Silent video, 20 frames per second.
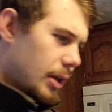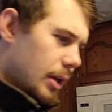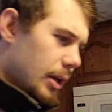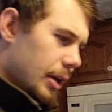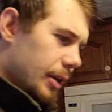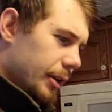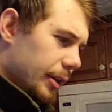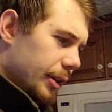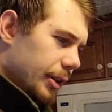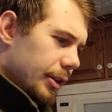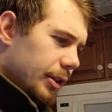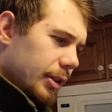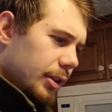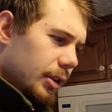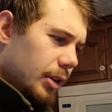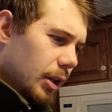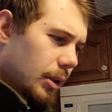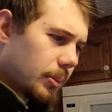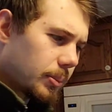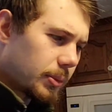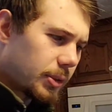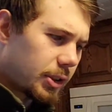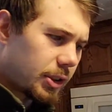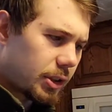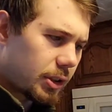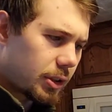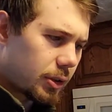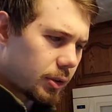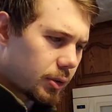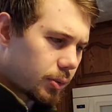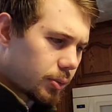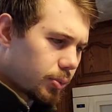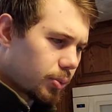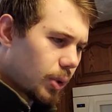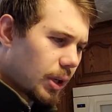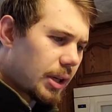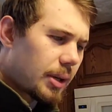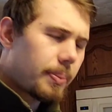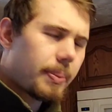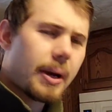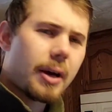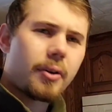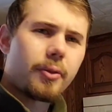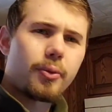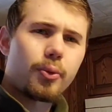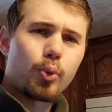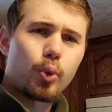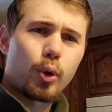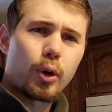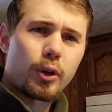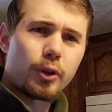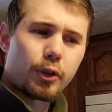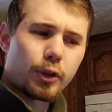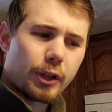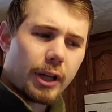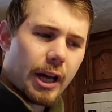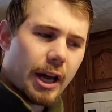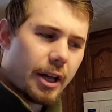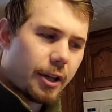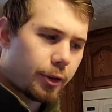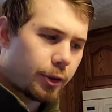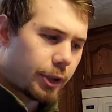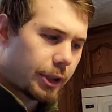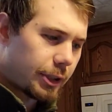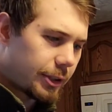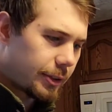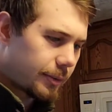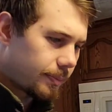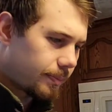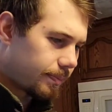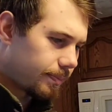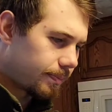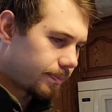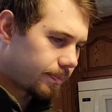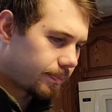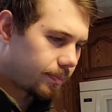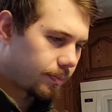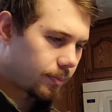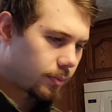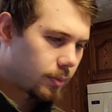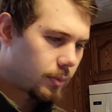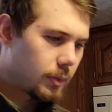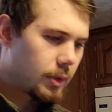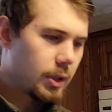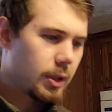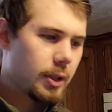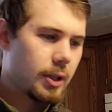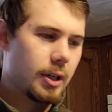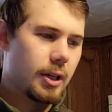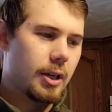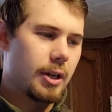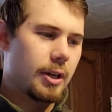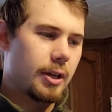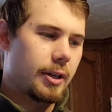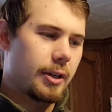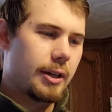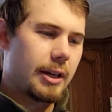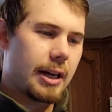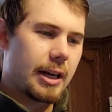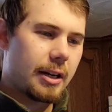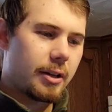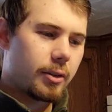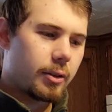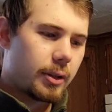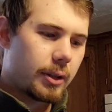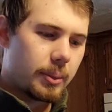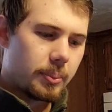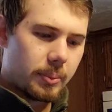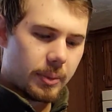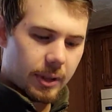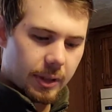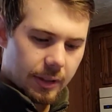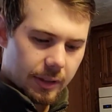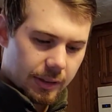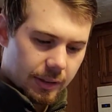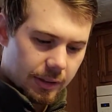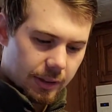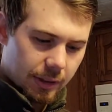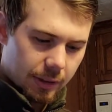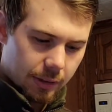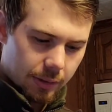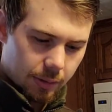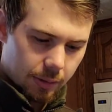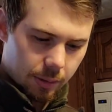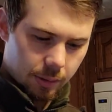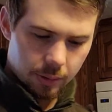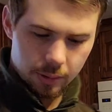And this comes to right about 400 calories. Now I'm going to